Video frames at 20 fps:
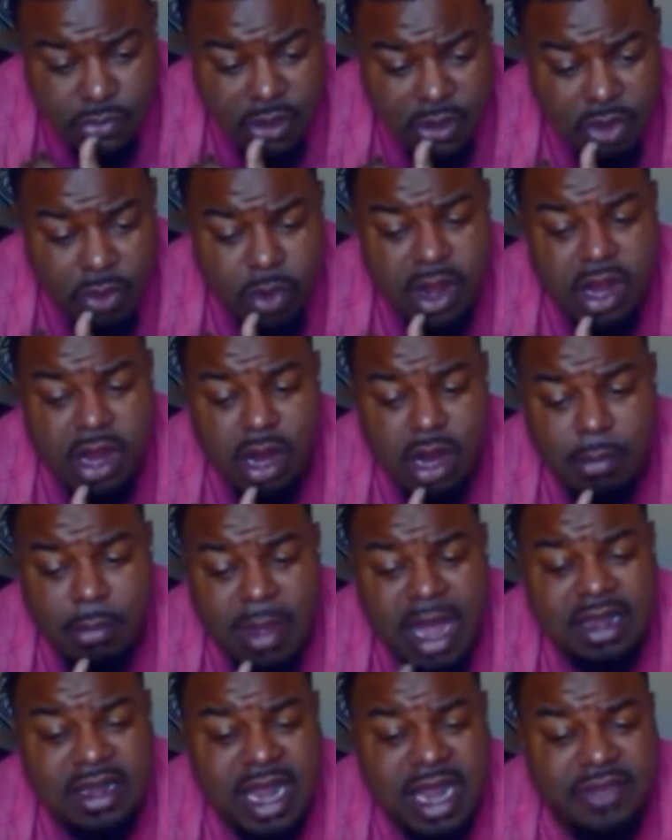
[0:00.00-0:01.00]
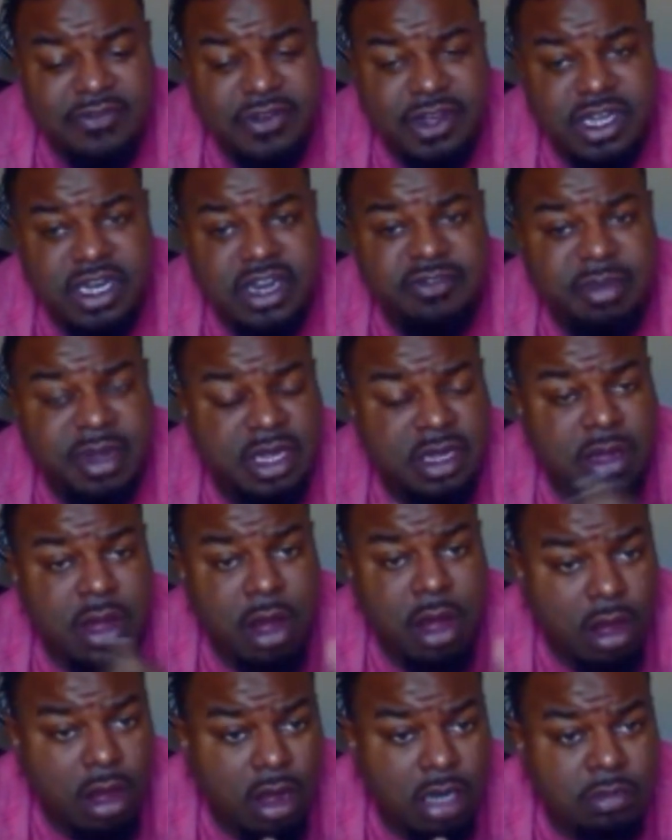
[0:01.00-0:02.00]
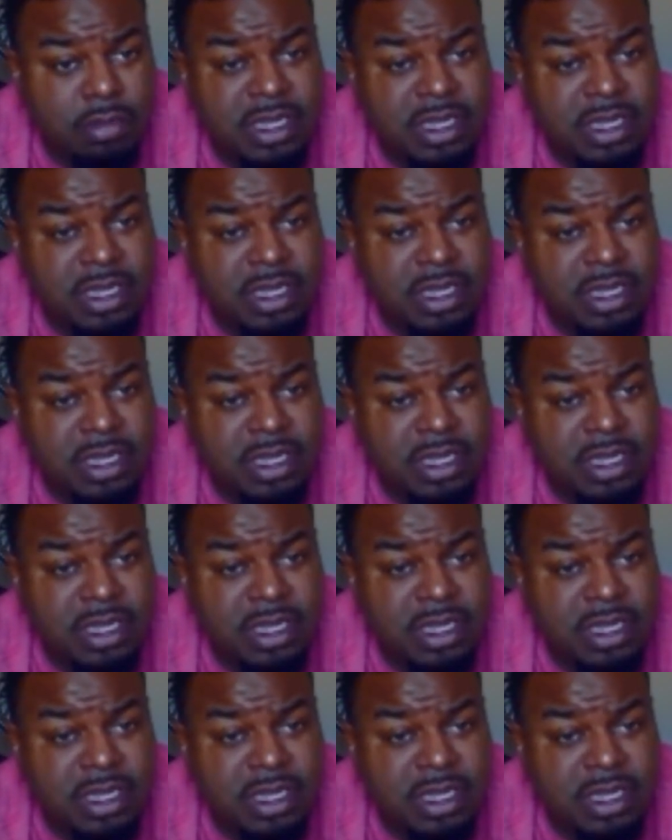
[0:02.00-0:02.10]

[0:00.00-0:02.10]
where my life could have been gone